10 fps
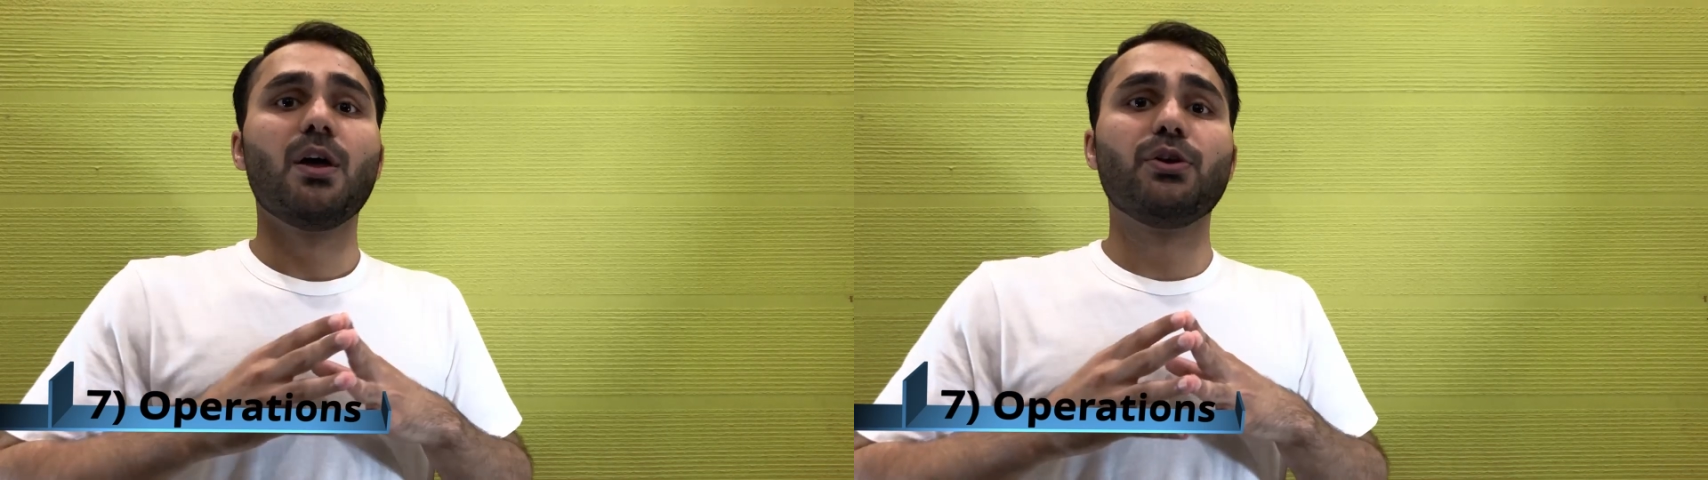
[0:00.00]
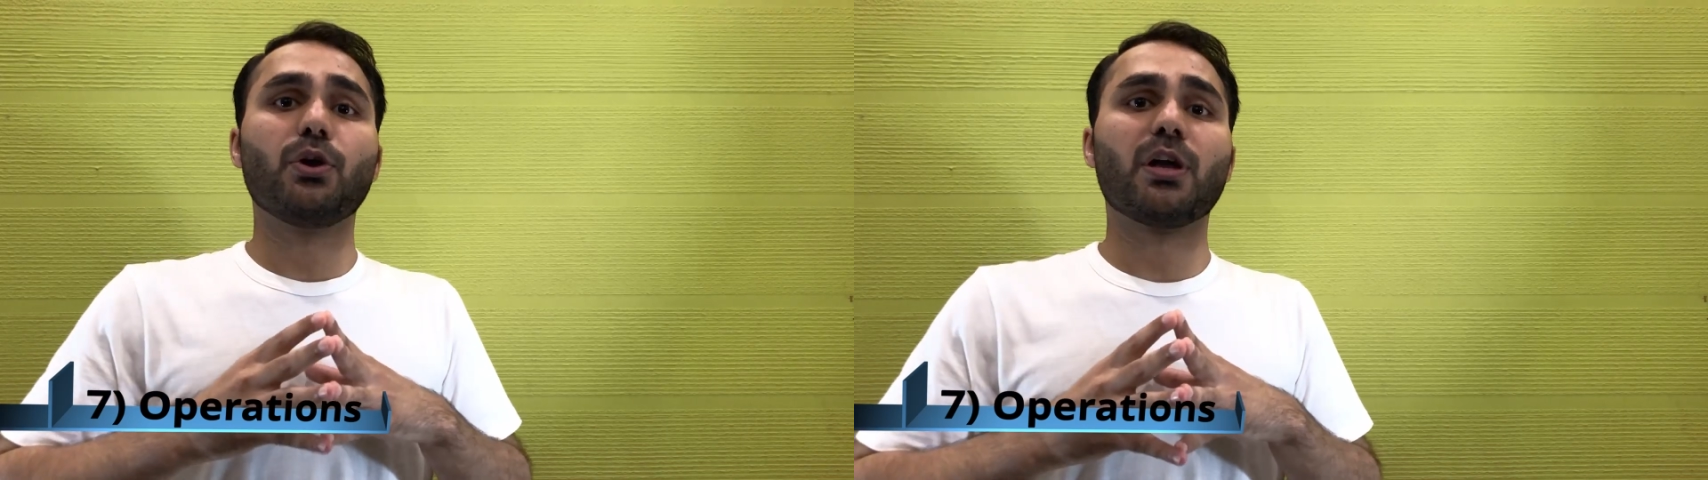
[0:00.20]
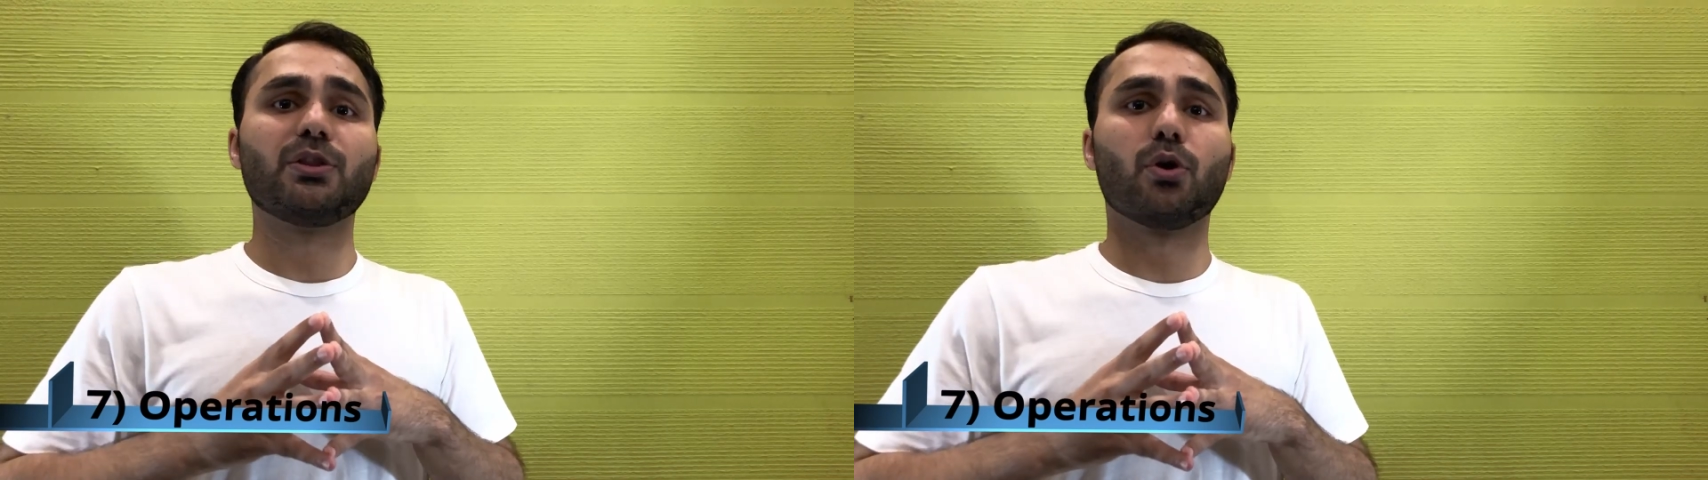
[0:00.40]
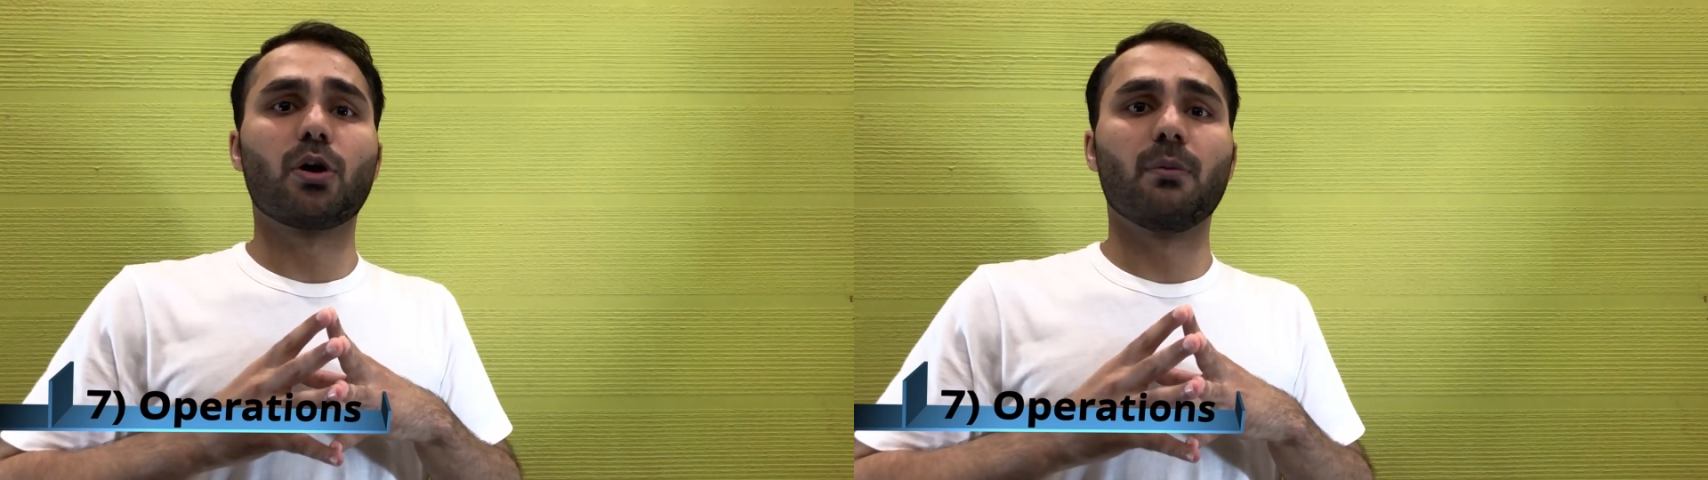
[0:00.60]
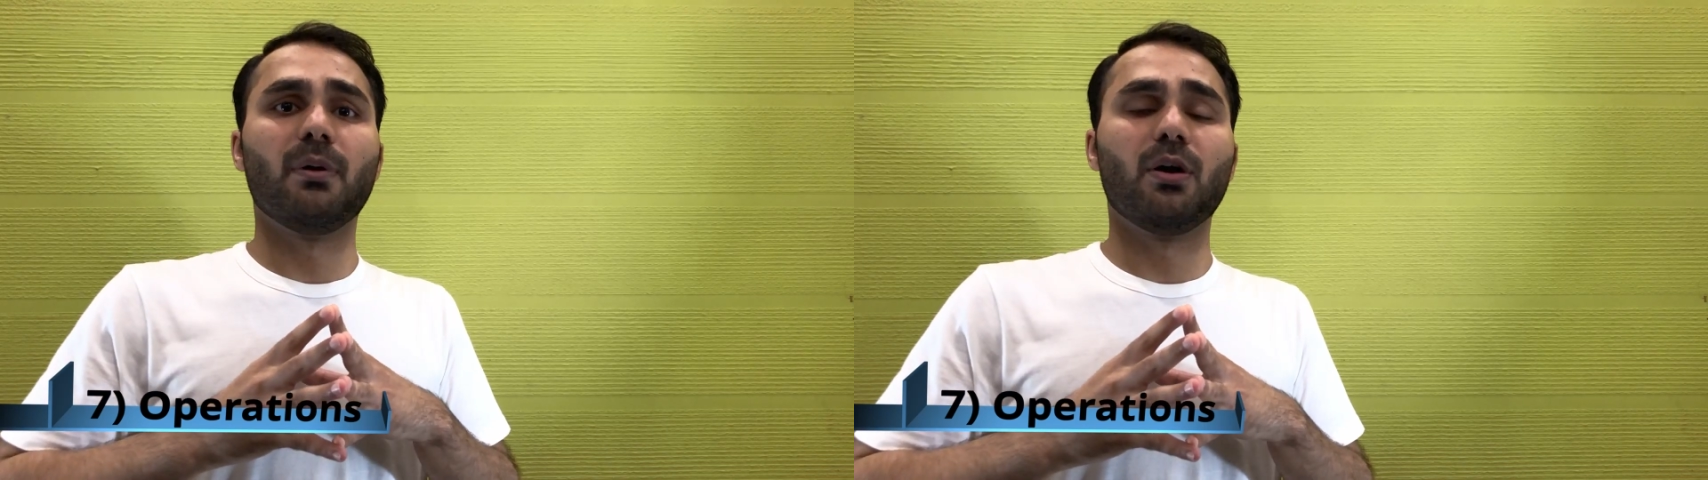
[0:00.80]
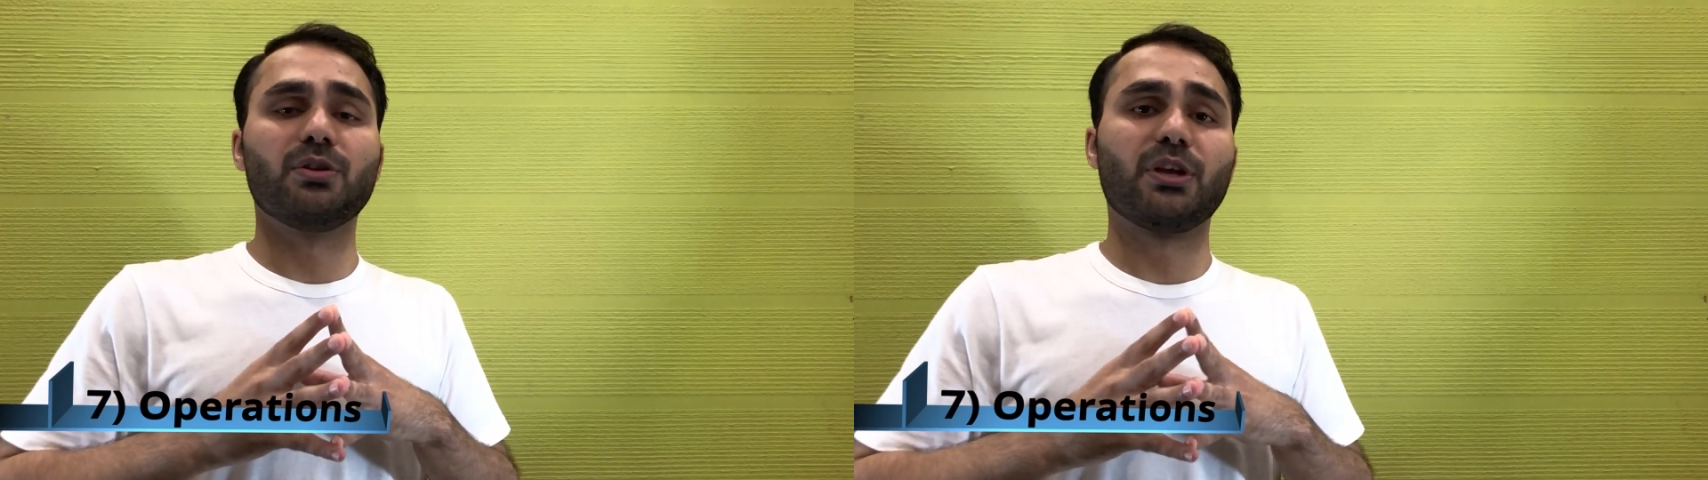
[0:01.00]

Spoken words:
you can talk about